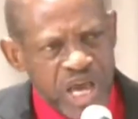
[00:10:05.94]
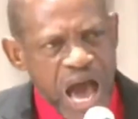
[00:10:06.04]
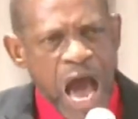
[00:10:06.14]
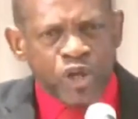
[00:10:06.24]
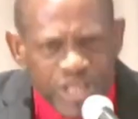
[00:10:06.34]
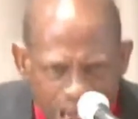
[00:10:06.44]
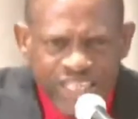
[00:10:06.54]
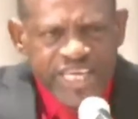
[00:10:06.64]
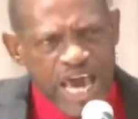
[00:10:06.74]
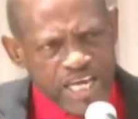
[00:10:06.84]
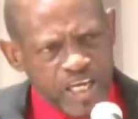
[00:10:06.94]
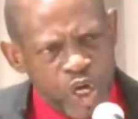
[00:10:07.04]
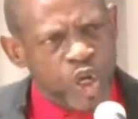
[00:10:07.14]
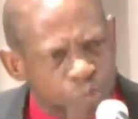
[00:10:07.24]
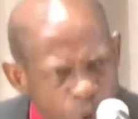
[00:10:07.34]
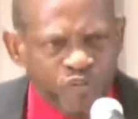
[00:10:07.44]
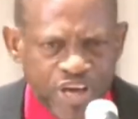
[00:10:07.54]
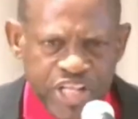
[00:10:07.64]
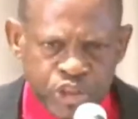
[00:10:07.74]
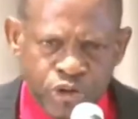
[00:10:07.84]
are united in moving
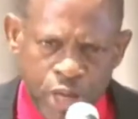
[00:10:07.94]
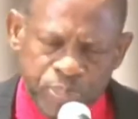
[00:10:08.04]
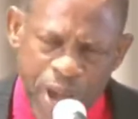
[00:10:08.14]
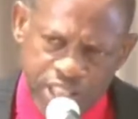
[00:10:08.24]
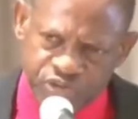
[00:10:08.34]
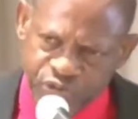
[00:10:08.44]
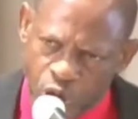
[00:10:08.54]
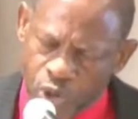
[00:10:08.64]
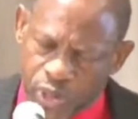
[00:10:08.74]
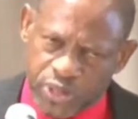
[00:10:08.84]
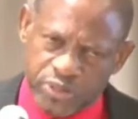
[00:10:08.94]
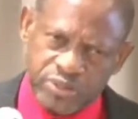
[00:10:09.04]
this great party forward.